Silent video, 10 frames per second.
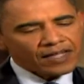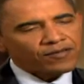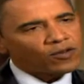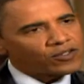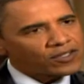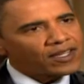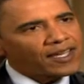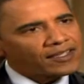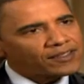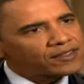at first
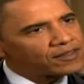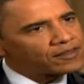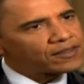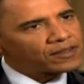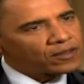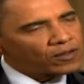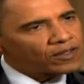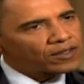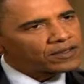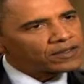glance
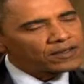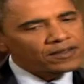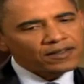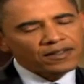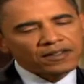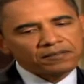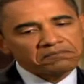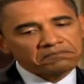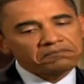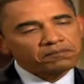look
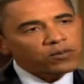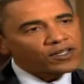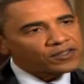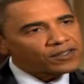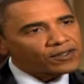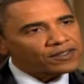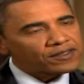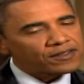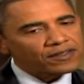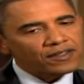pretty
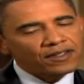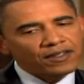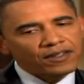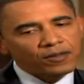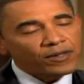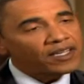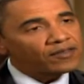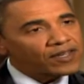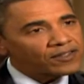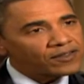serious. They're being
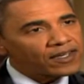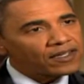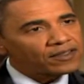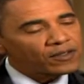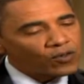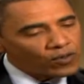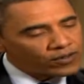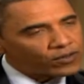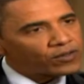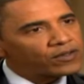investigated. They're
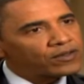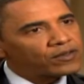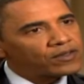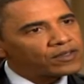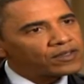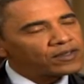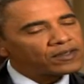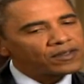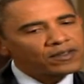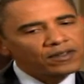going through
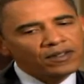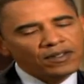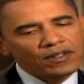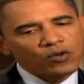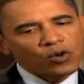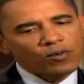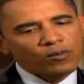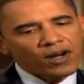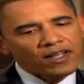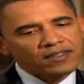the normal
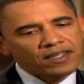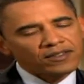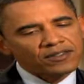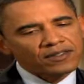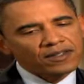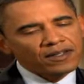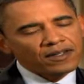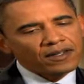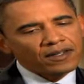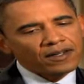processes.
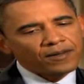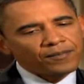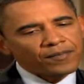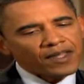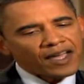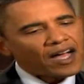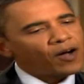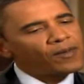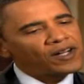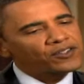
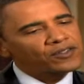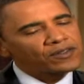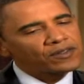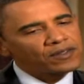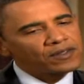How much